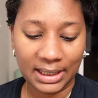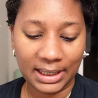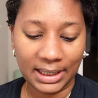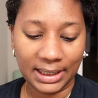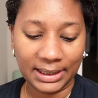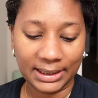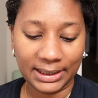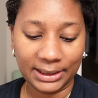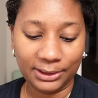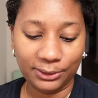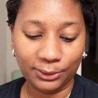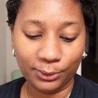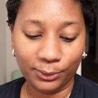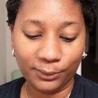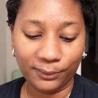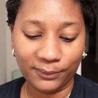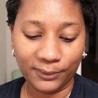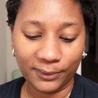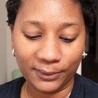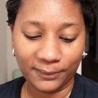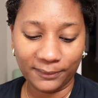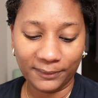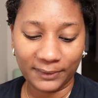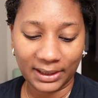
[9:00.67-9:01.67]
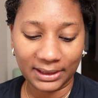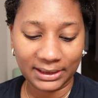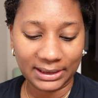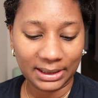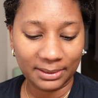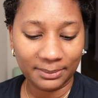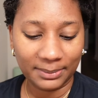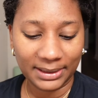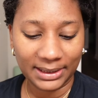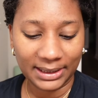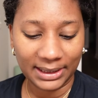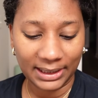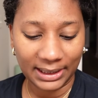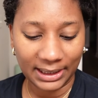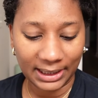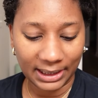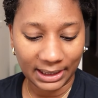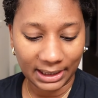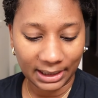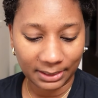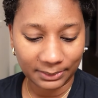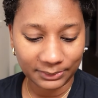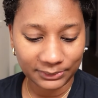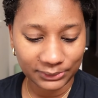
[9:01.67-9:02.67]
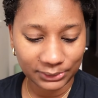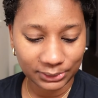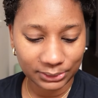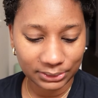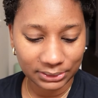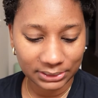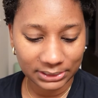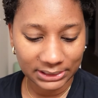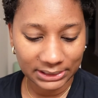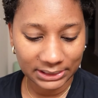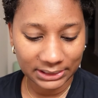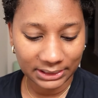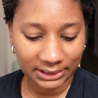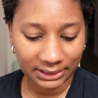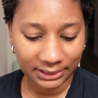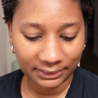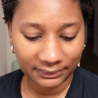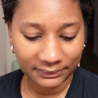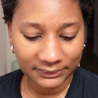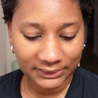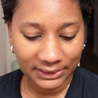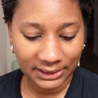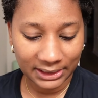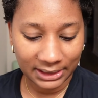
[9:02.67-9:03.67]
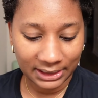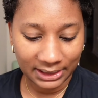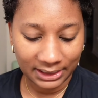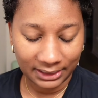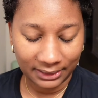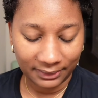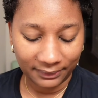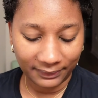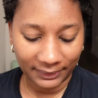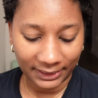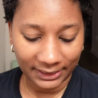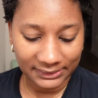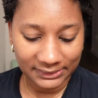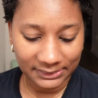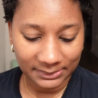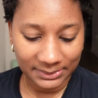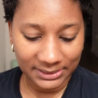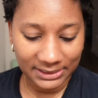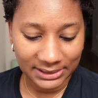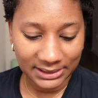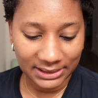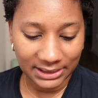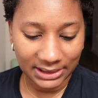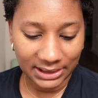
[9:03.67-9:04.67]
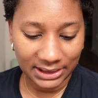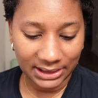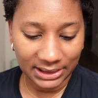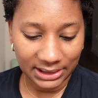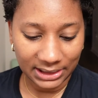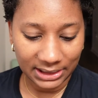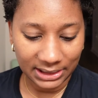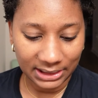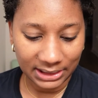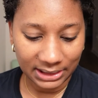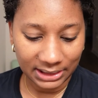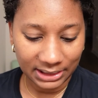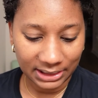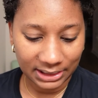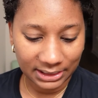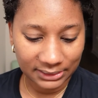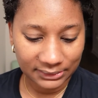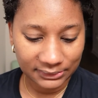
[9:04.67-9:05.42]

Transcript: And I know for a fact that my hair absolutely loves vitamin E.